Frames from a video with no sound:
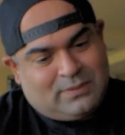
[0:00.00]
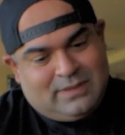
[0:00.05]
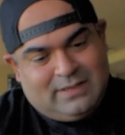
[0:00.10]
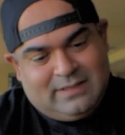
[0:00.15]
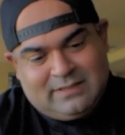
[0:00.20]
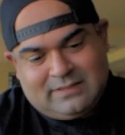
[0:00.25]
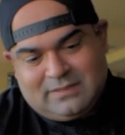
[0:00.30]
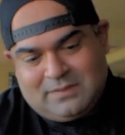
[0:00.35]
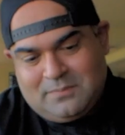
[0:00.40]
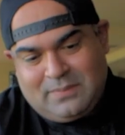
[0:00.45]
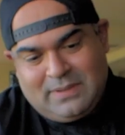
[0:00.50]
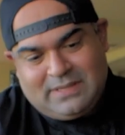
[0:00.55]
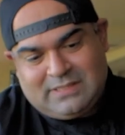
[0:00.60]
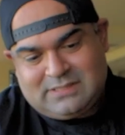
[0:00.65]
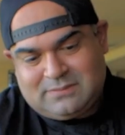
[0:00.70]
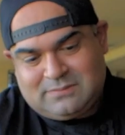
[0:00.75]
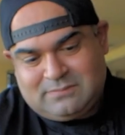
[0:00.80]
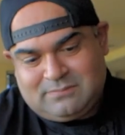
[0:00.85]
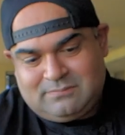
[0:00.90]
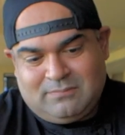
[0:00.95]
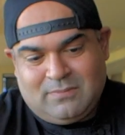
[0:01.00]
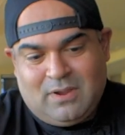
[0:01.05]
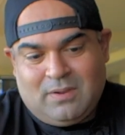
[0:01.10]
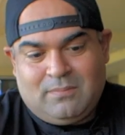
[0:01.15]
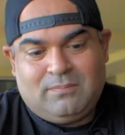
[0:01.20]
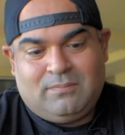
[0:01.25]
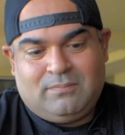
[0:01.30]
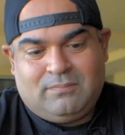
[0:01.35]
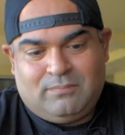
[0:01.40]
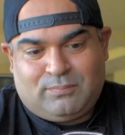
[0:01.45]
probably like the best
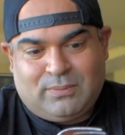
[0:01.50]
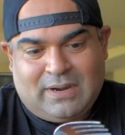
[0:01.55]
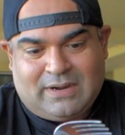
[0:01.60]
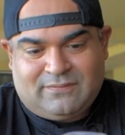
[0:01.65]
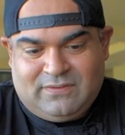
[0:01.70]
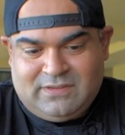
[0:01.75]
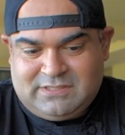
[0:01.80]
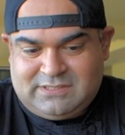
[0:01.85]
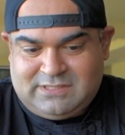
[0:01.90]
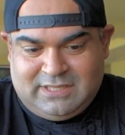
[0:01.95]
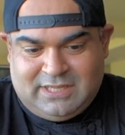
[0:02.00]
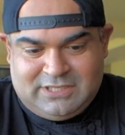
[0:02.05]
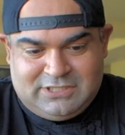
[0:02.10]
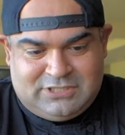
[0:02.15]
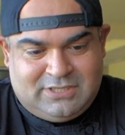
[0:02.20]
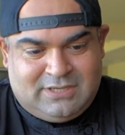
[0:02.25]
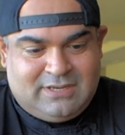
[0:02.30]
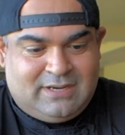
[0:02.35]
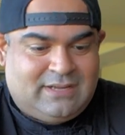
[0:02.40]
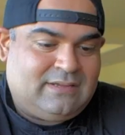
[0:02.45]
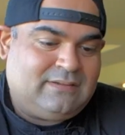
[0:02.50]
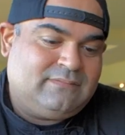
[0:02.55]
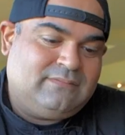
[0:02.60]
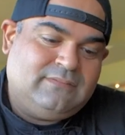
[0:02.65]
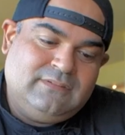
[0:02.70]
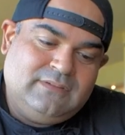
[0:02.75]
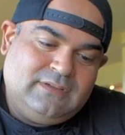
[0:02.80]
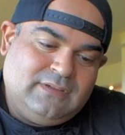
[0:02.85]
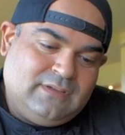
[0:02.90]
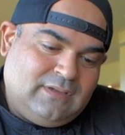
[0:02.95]
breakfast lunch you could have.
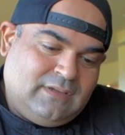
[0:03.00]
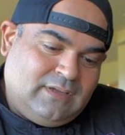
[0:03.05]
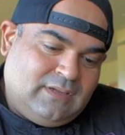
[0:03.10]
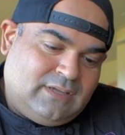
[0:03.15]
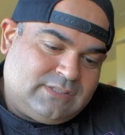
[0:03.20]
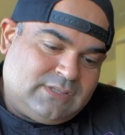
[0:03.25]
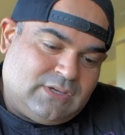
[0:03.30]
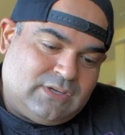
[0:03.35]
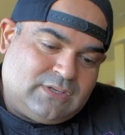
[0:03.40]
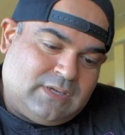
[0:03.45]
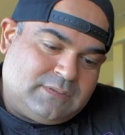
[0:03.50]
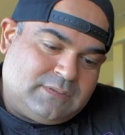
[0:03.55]
So it